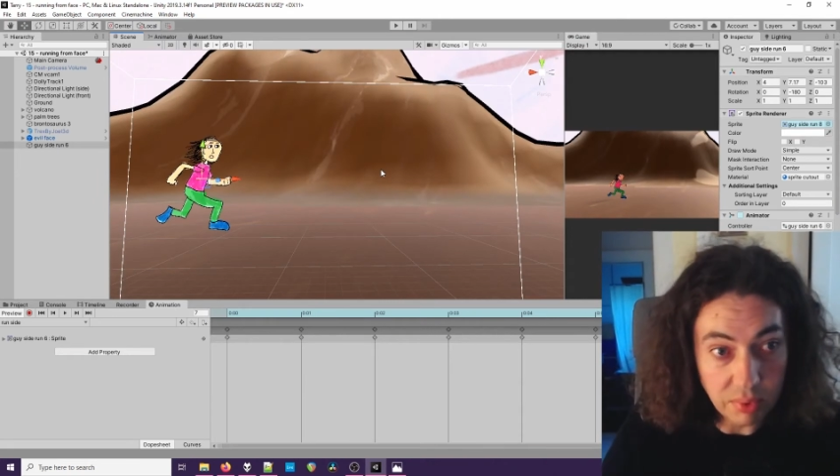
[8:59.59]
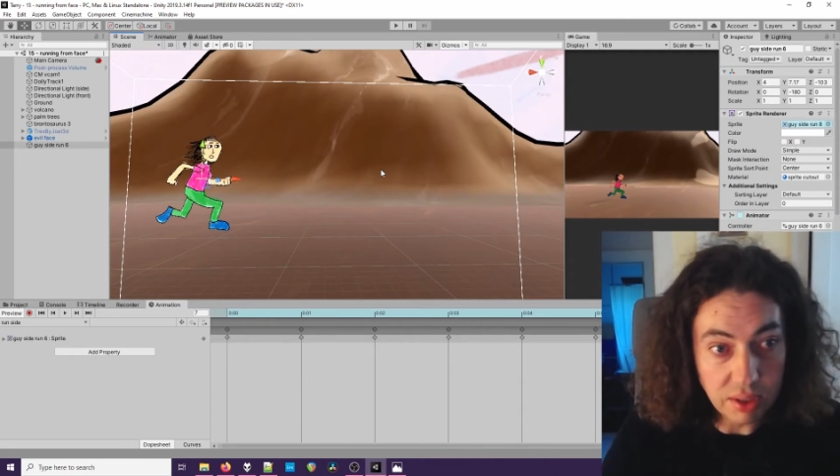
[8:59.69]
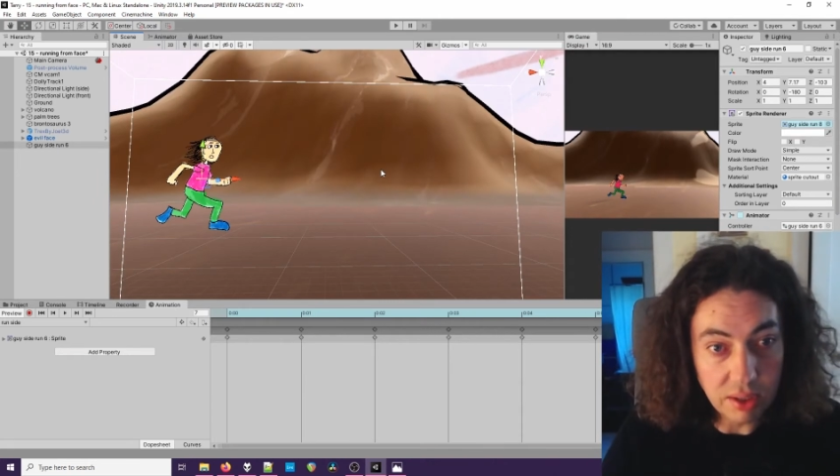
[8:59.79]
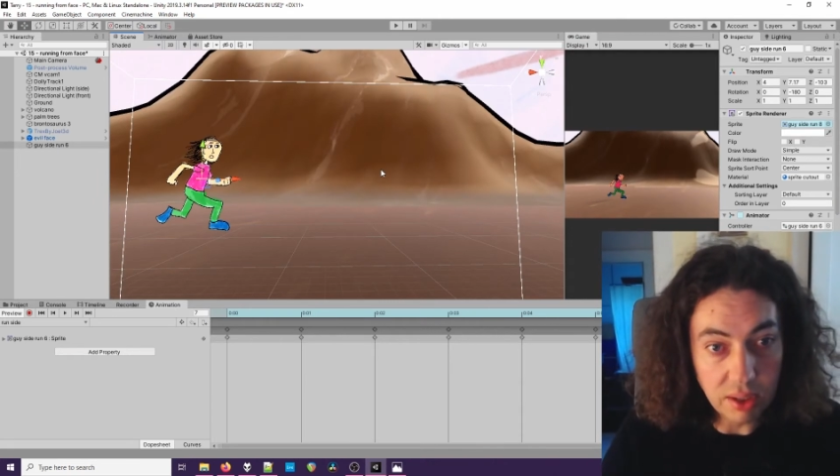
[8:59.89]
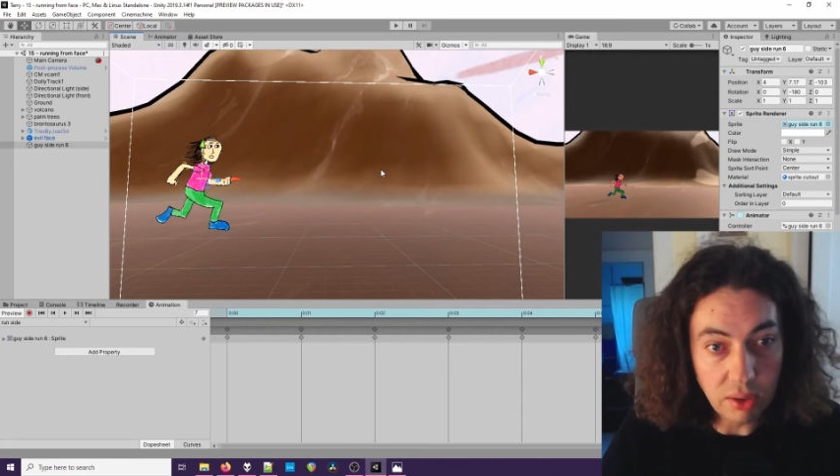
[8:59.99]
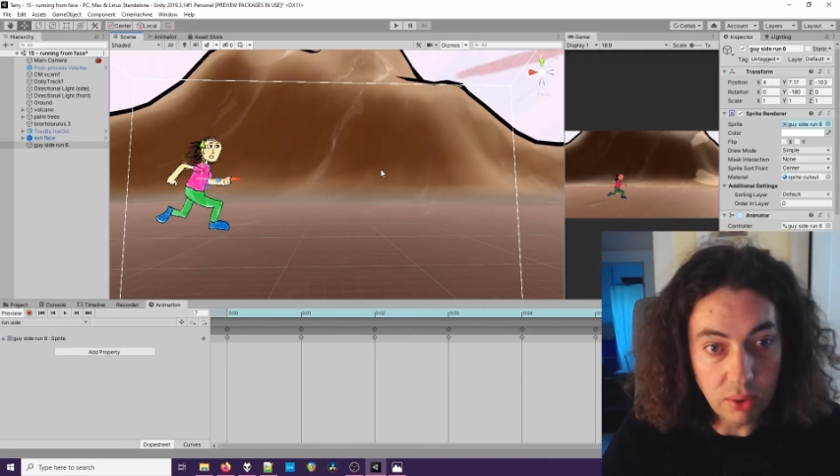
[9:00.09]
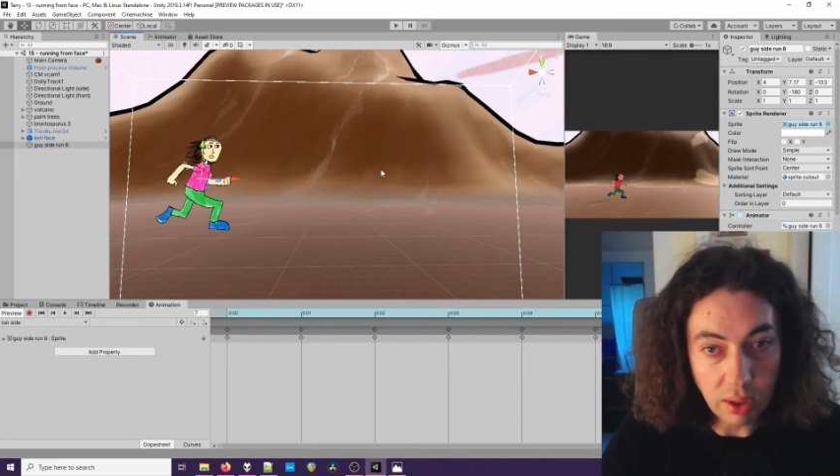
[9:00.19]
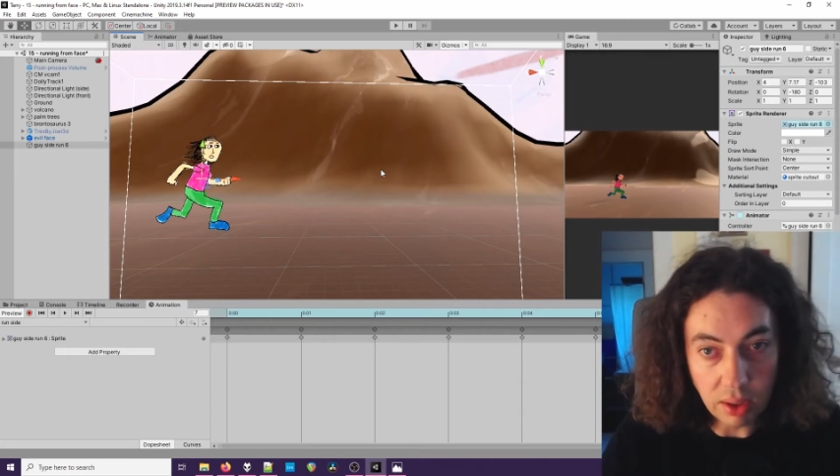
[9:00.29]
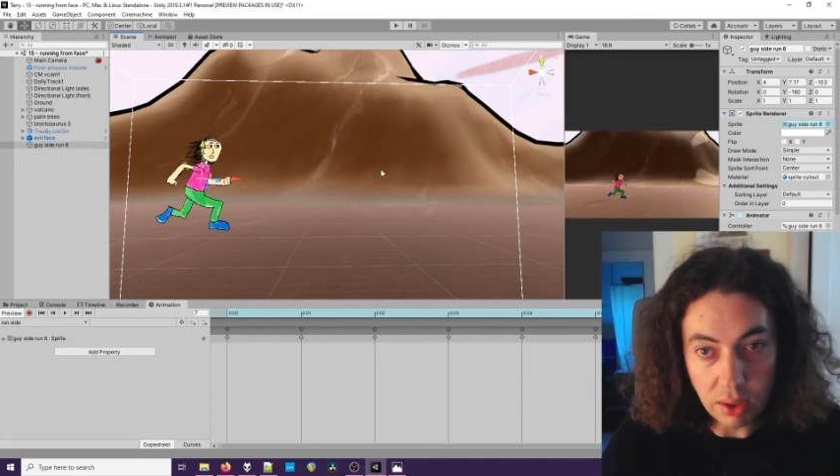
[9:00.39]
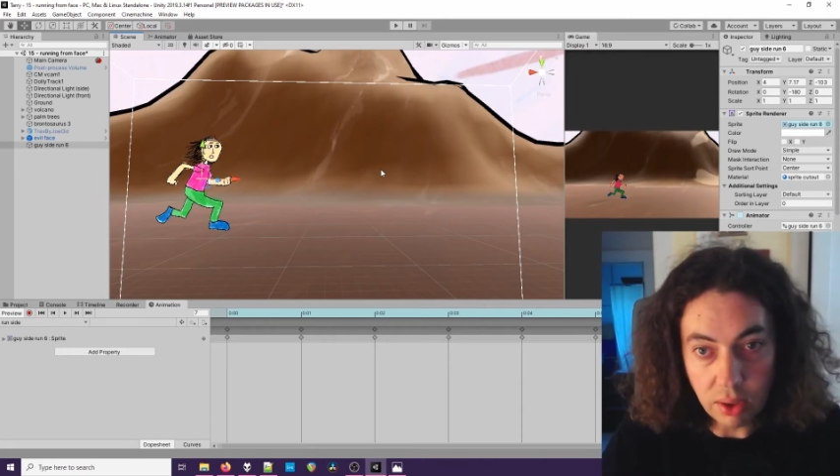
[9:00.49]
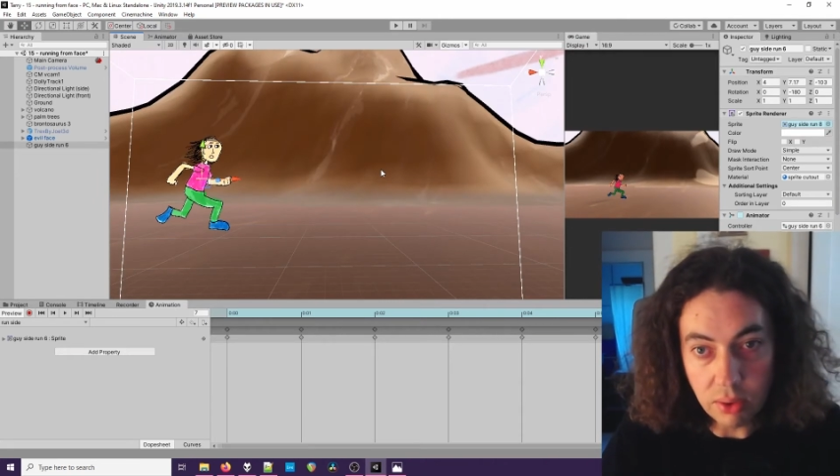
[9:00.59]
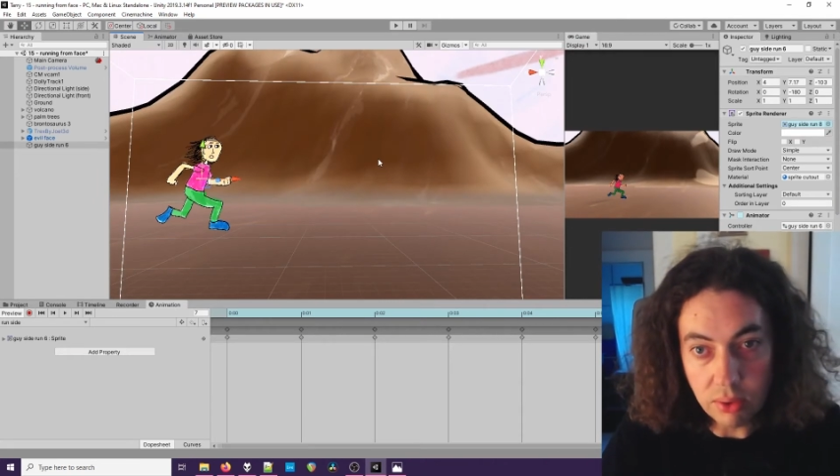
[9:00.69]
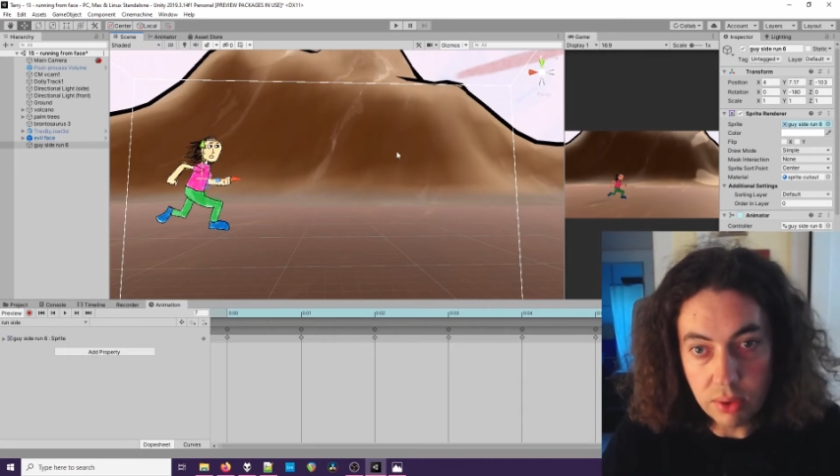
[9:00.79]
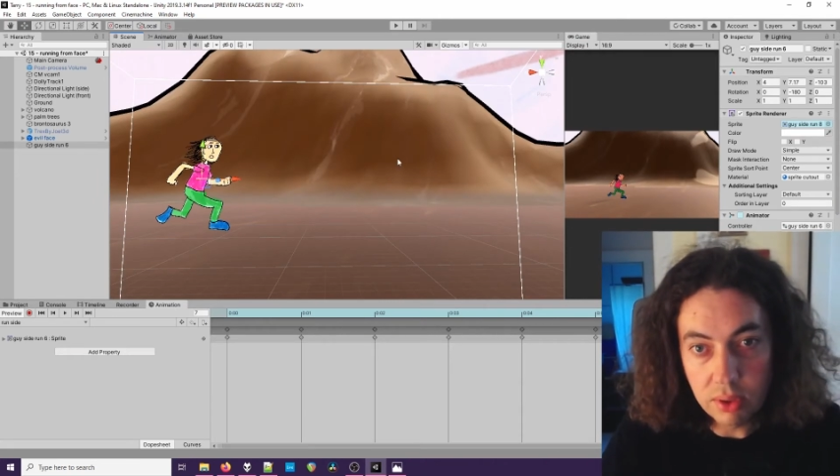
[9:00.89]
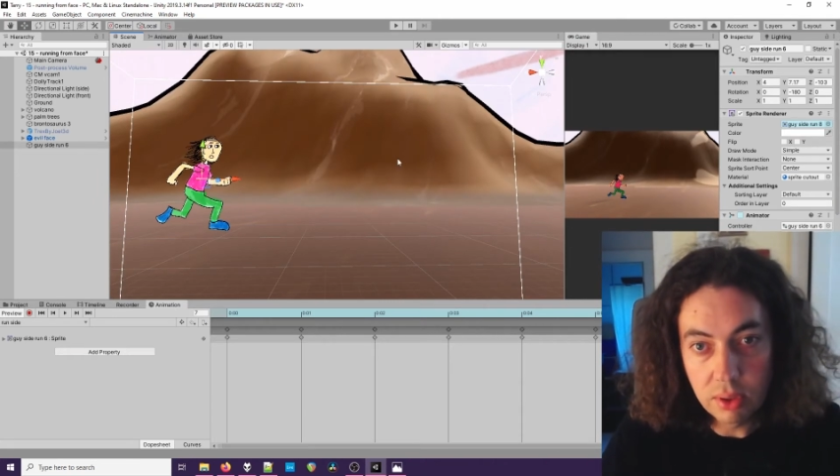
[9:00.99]
is that you can
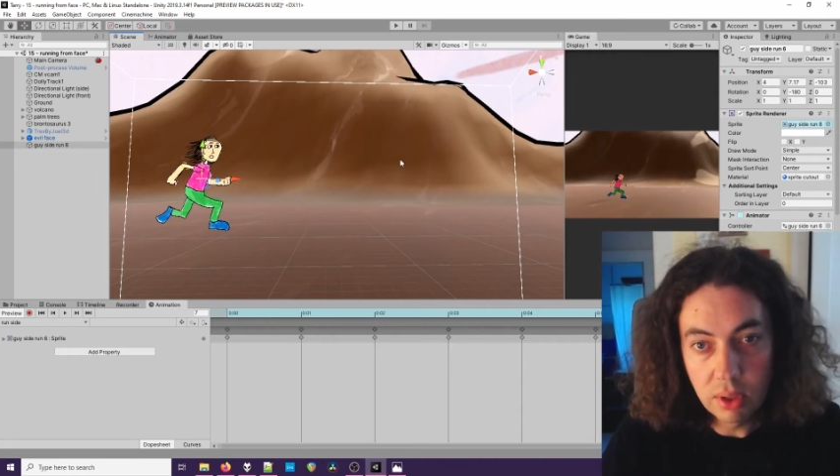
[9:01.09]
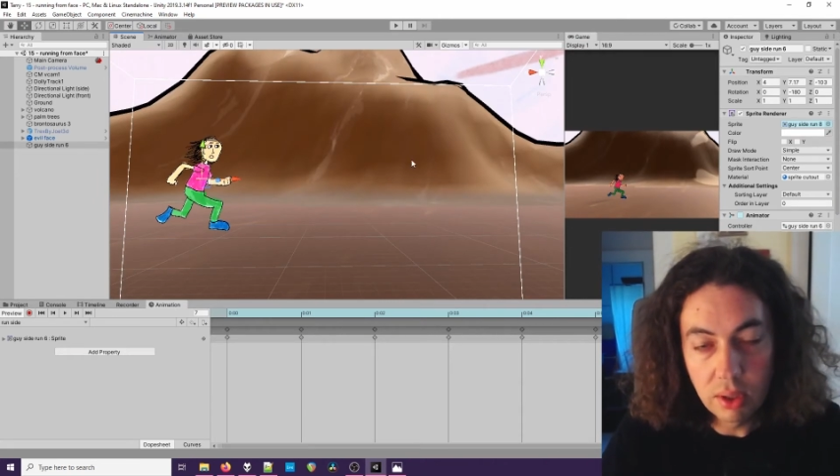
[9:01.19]
use